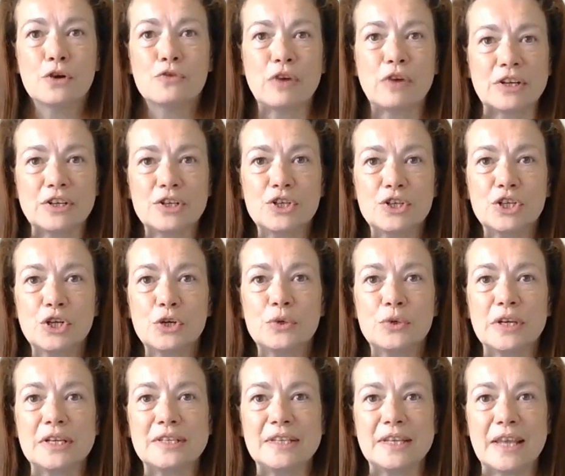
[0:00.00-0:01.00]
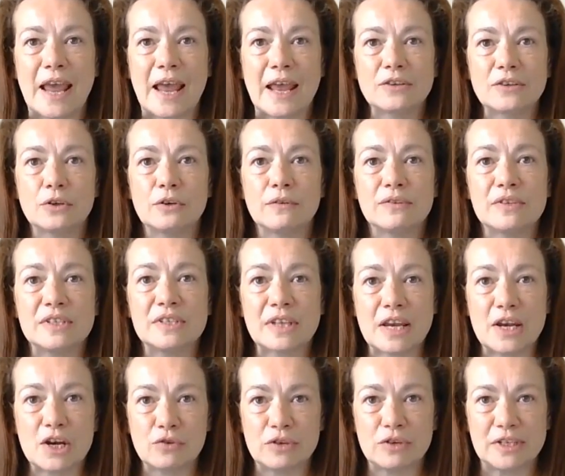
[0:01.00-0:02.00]
Gratitude is the act of
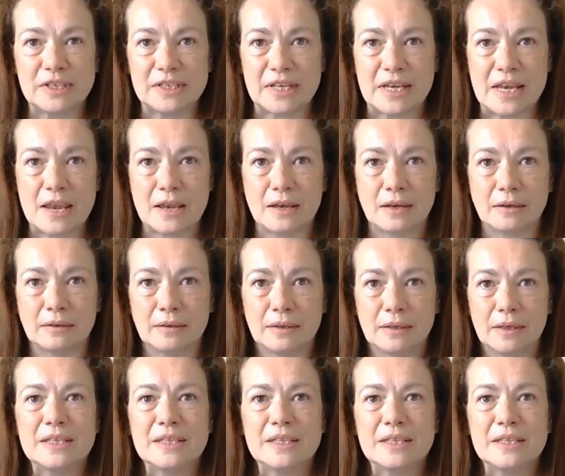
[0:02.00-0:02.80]
sacred seeing,